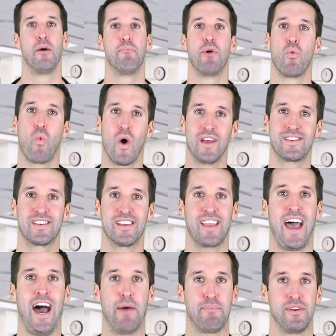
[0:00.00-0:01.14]
But once this
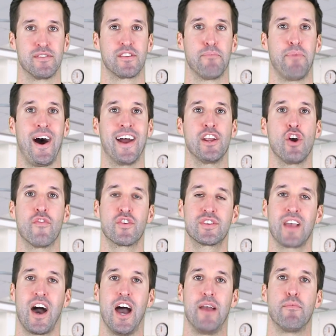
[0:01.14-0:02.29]
happens, the body over
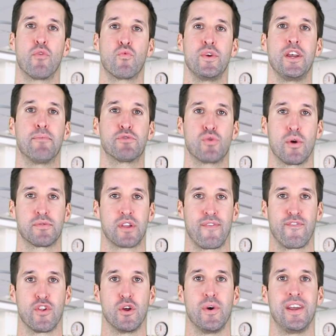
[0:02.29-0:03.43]
time reabsorbs the
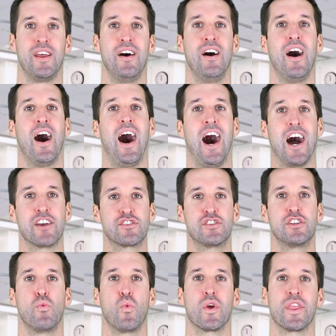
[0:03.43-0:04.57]
fluid.
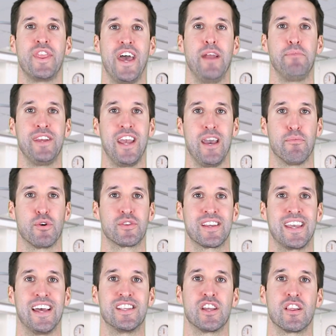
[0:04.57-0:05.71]
Oxygen will then be able to
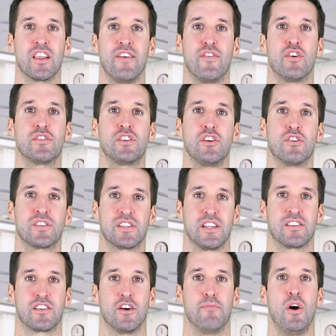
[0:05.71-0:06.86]
get delivered to your
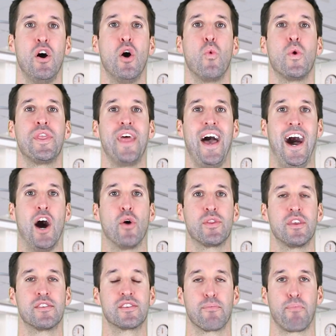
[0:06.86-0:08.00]
system without
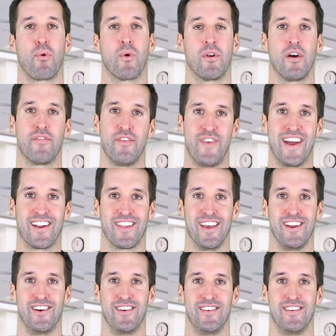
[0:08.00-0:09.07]
the support of the ventilator.